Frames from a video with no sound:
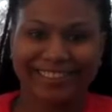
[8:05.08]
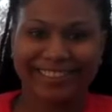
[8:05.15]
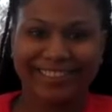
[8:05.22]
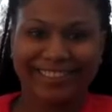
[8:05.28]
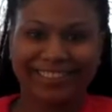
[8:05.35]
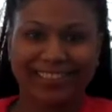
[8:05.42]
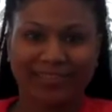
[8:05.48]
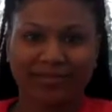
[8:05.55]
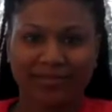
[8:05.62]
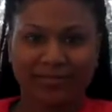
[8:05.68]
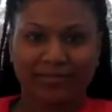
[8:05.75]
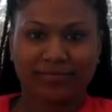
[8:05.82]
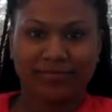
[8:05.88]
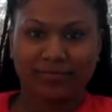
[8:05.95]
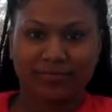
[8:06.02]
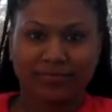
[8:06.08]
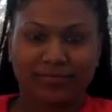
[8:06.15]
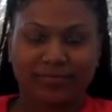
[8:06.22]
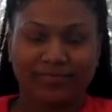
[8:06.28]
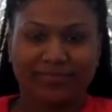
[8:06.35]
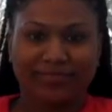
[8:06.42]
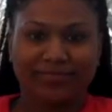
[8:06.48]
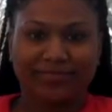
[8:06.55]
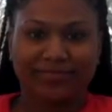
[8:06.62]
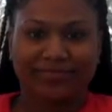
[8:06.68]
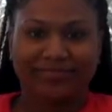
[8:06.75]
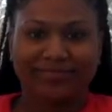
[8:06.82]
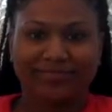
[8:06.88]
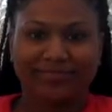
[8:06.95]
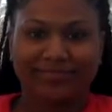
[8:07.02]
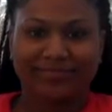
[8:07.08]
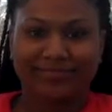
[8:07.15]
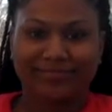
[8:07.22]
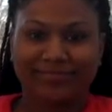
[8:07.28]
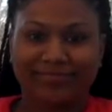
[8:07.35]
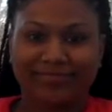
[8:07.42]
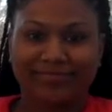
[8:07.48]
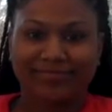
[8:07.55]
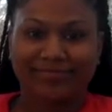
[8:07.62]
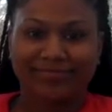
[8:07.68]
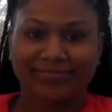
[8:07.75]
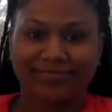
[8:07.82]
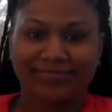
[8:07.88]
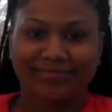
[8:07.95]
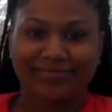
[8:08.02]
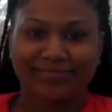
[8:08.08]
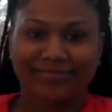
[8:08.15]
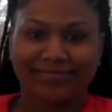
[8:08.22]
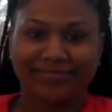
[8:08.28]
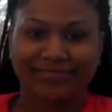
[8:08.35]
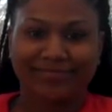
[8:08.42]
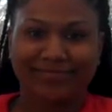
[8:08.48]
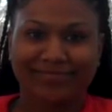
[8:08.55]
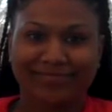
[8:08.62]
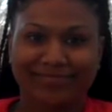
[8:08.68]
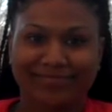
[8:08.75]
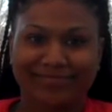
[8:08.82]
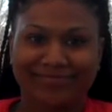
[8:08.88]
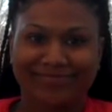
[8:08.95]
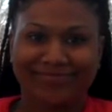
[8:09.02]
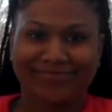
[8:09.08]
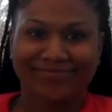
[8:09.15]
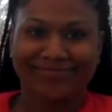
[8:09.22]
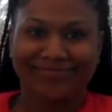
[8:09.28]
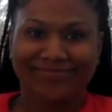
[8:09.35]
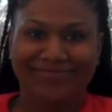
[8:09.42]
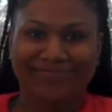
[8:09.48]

No words are spoken by the person on screen.